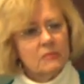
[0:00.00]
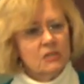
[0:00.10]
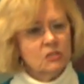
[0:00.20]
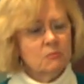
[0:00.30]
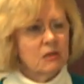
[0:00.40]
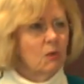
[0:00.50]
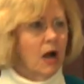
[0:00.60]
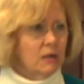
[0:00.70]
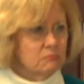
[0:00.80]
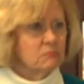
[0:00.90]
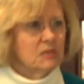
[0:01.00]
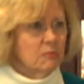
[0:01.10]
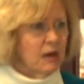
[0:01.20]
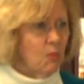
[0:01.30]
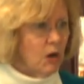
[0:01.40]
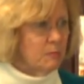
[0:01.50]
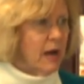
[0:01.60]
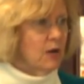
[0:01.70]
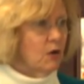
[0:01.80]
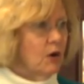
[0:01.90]
So, meanwhile, somebody walked
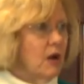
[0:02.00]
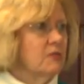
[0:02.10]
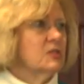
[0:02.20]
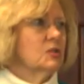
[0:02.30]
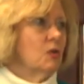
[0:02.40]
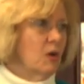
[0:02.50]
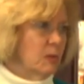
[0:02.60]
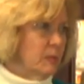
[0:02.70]
by and heard all this and called the